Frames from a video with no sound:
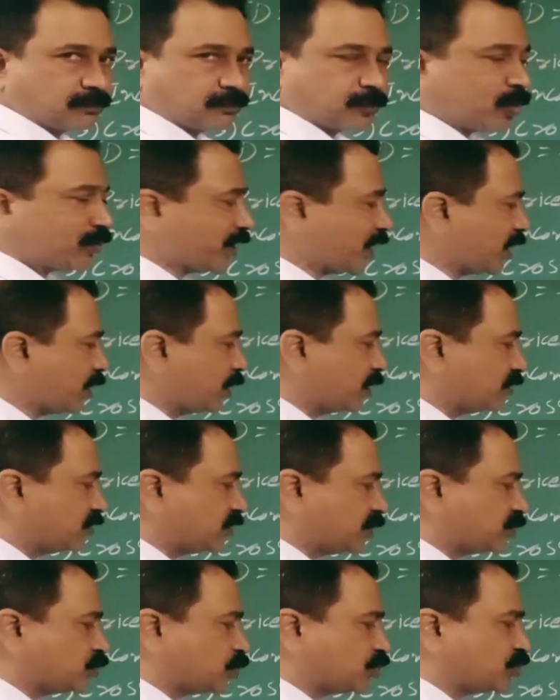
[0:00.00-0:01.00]
okay, there
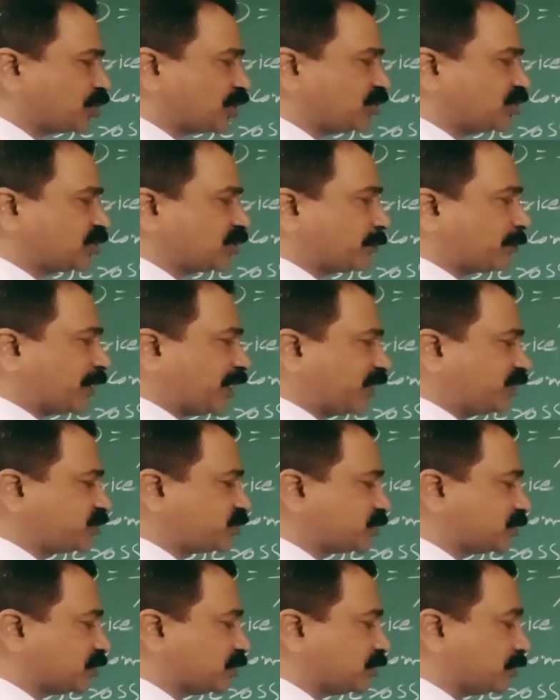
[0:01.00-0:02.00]
is no change in the
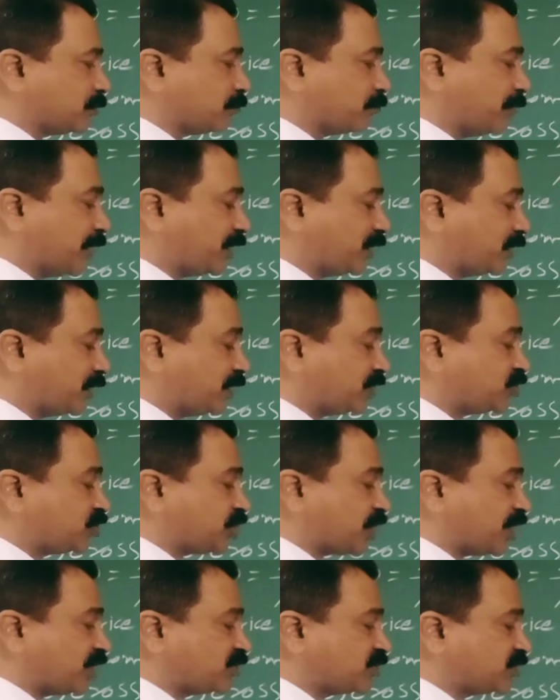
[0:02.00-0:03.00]
price, but
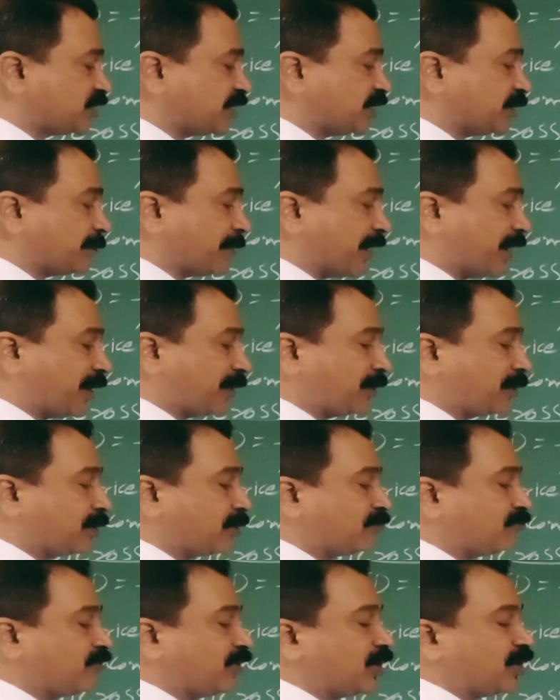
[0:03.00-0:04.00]
change in the demand
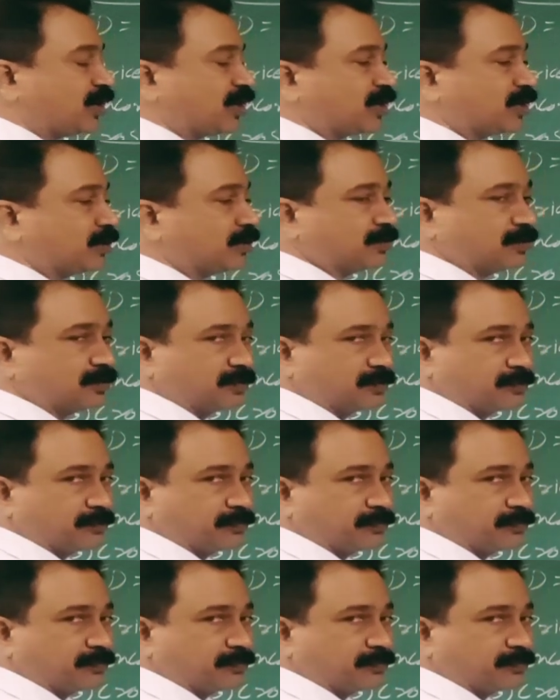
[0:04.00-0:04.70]
will occur.